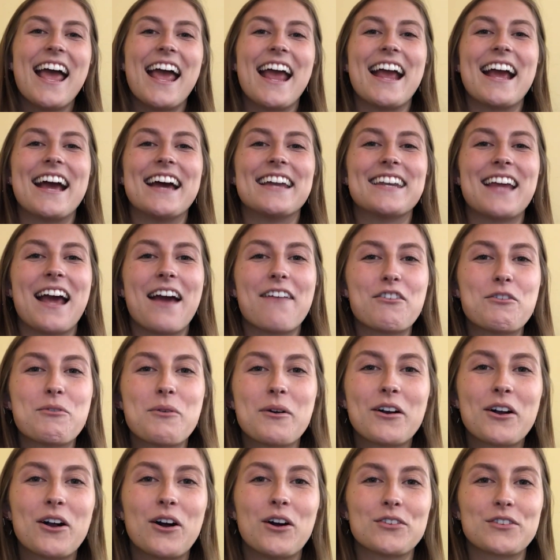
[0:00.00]
and
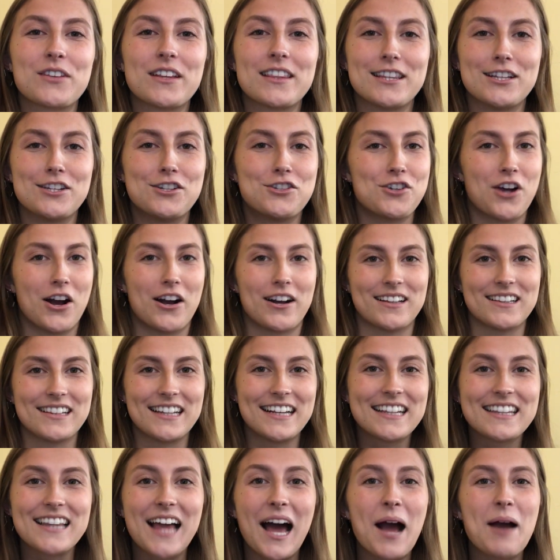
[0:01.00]
everyone calls it the
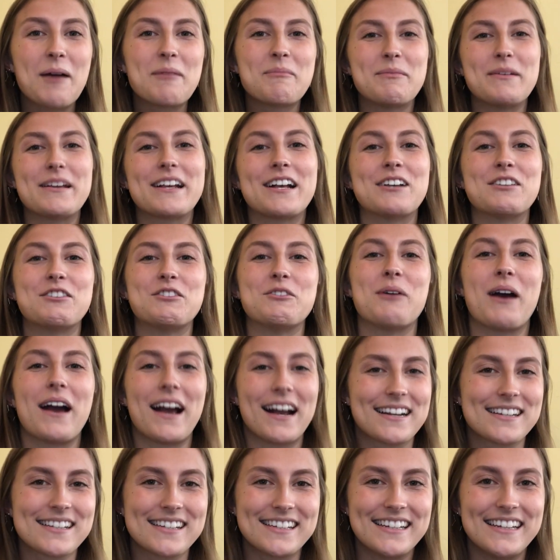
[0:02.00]
juggling lab because you
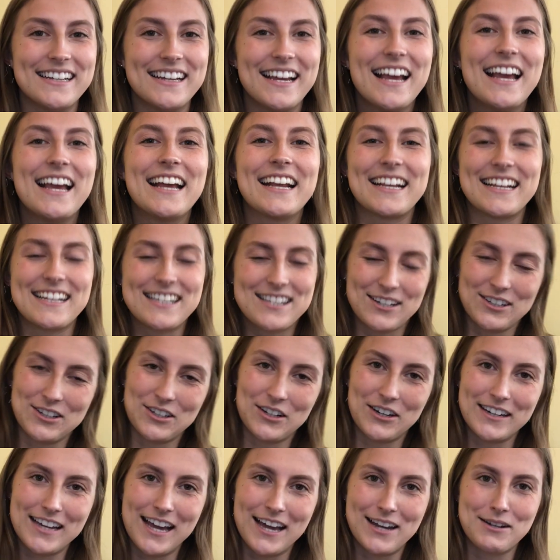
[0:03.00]
actually get to
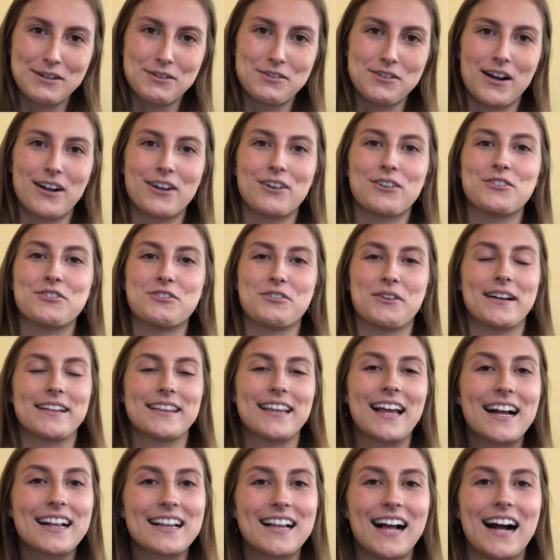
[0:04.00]
learn how to juggle during
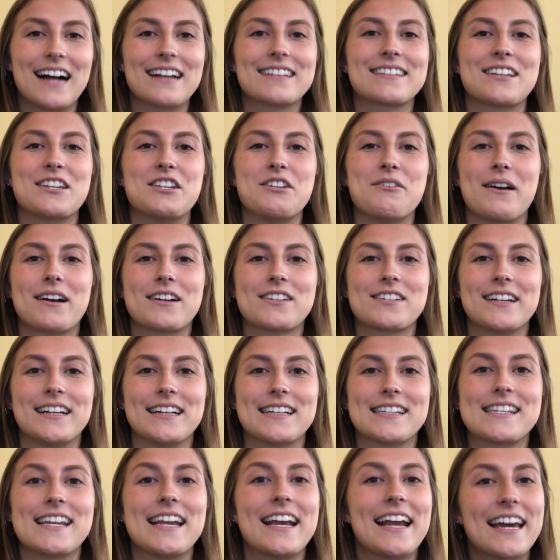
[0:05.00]
that class, and you actually
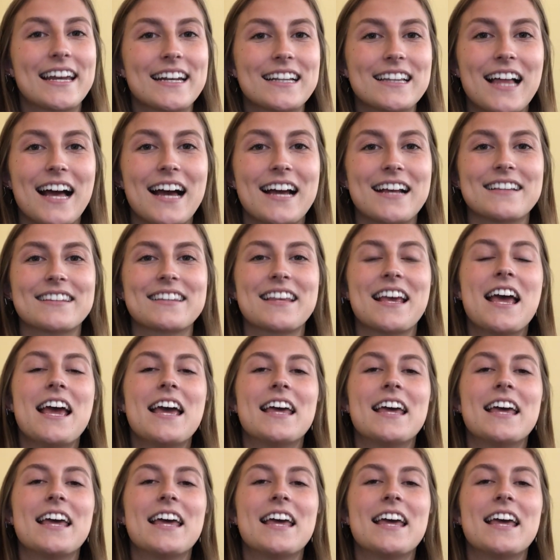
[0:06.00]
get to analyze